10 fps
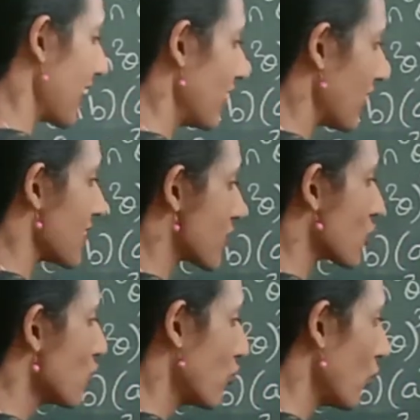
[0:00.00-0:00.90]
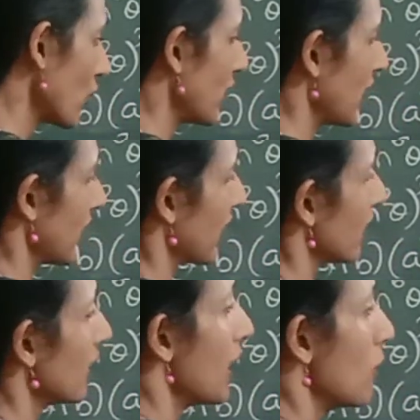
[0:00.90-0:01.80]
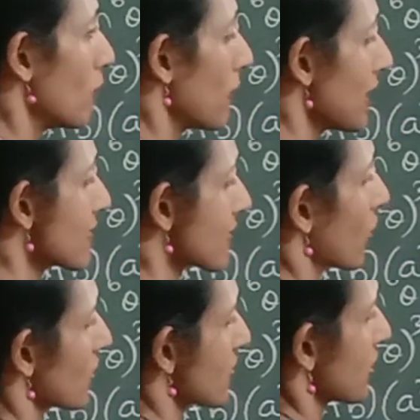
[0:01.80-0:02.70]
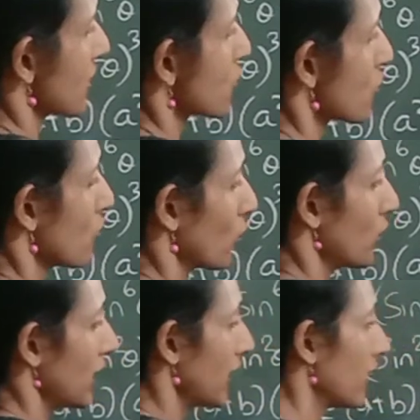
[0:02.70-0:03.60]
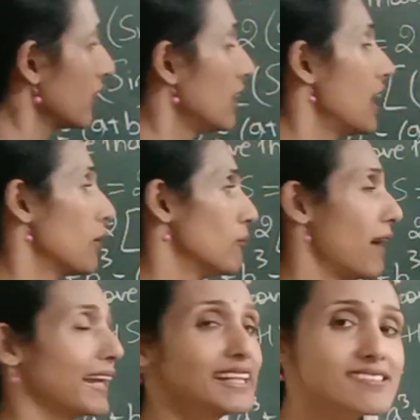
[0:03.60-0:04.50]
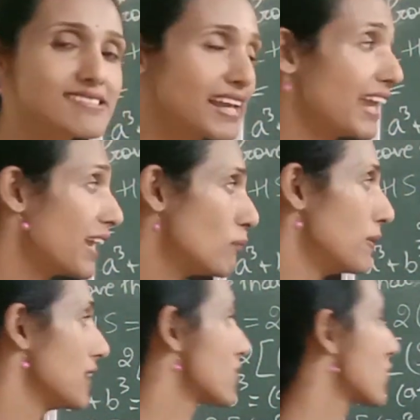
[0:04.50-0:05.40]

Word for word: sine raised to four theta plus cos raised to four theta minus ab.